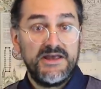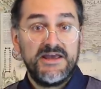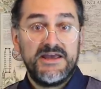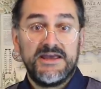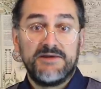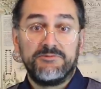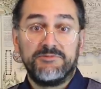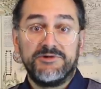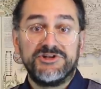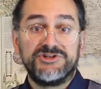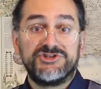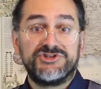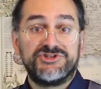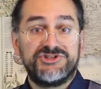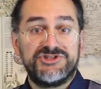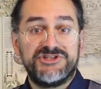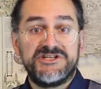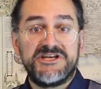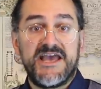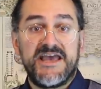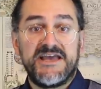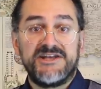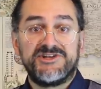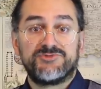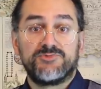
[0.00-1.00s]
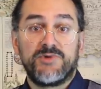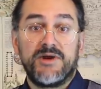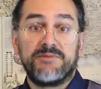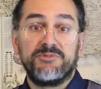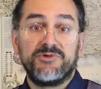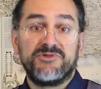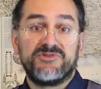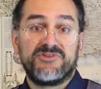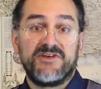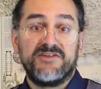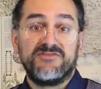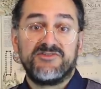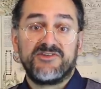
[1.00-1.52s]
in which GH
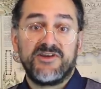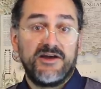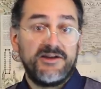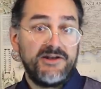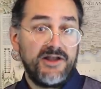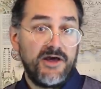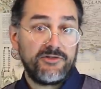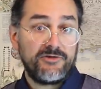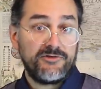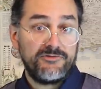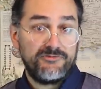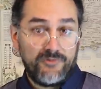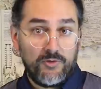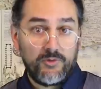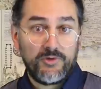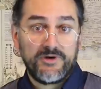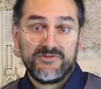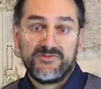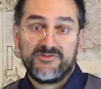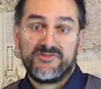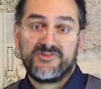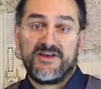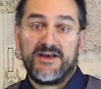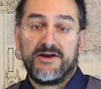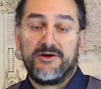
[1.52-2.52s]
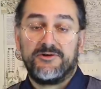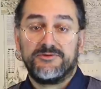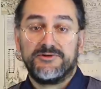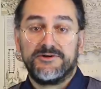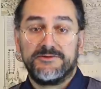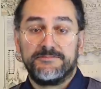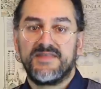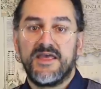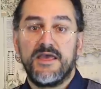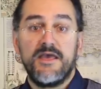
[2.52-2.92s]
represents another foreign sound.